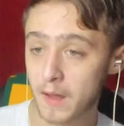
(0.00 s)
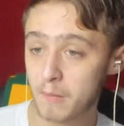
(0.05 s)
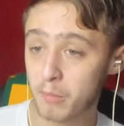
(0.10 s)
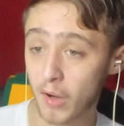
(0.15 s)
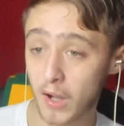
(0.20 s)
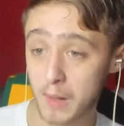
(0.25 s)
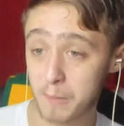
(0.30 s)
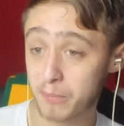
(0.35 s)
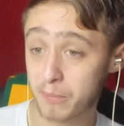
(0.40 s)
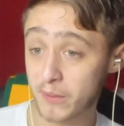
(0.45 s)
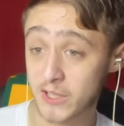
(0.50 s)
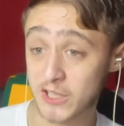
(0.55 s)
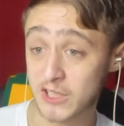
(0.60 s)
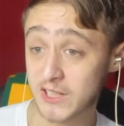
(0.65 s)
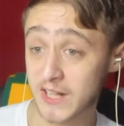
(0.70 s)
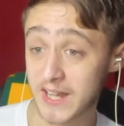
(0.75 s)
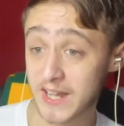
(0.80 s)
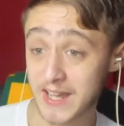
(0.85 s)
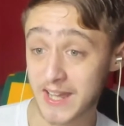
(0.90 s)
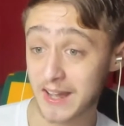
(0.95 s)
But I
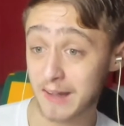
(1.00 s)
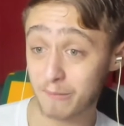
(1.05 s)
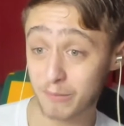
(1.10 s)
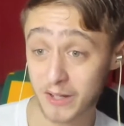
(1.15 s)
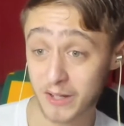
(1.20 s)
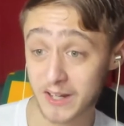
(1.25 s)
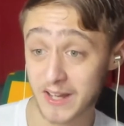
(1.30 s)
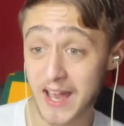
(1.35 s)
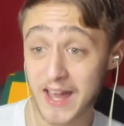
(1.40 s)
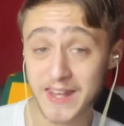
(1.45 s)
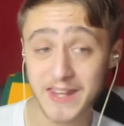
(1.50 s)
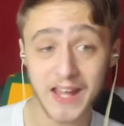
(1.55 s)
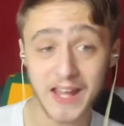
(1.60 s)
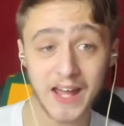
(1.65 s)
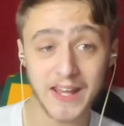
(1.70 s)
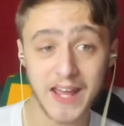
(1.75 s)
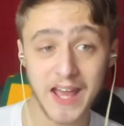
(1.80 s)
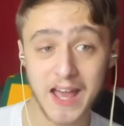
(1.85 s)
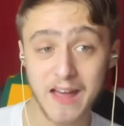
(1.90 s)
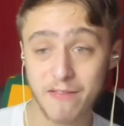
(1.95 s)
appreciate it. I'm going to end
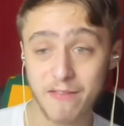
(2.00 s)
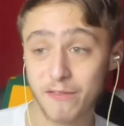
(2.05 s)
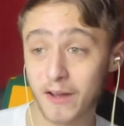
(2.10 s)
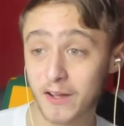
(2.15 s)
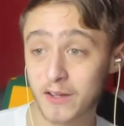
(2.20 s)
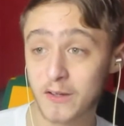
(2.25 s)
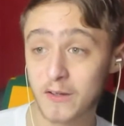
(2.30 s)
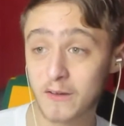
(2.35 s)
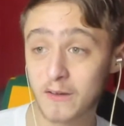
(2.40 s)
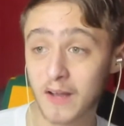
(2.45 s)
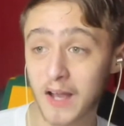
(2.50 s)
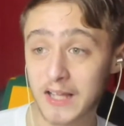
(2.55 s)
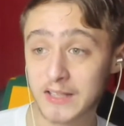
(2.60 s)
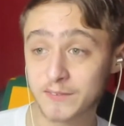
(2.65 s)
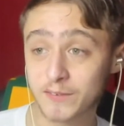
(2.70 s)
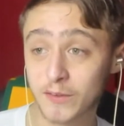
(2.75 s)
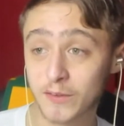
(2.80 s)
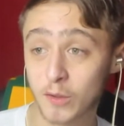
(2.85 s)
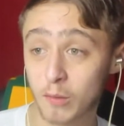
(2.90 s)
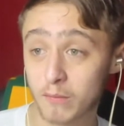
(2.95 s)
that there. Thank you
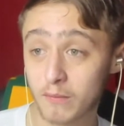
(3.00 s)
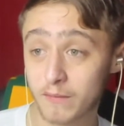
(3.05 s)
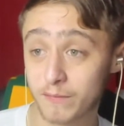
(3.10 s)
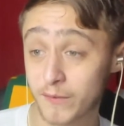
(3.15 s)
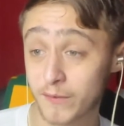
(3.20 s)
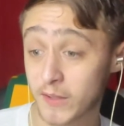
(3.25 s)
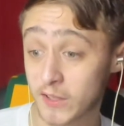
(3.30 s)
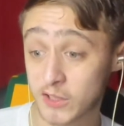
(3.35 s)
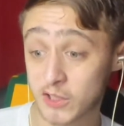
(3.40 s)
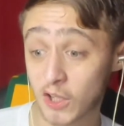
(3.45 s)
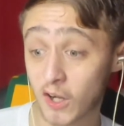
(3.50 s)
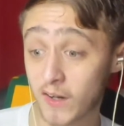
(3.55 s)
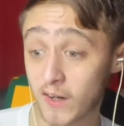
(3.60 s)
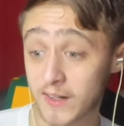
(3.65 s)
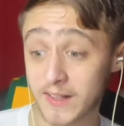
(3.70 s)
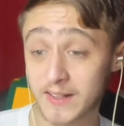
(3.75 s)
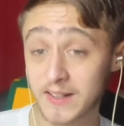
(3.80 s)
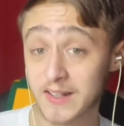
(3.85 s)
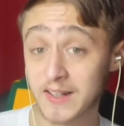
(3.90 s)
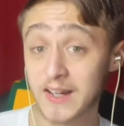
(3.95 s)
guys for
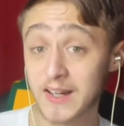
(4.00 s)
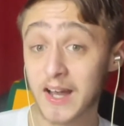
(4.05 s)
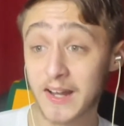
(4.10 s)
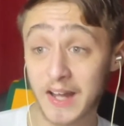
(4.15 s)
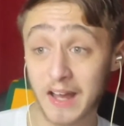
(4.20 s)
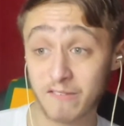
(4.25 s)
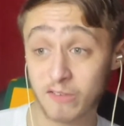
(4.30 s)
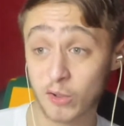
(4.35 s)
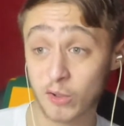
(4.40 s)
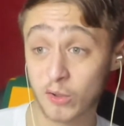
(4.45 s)
joining, and have a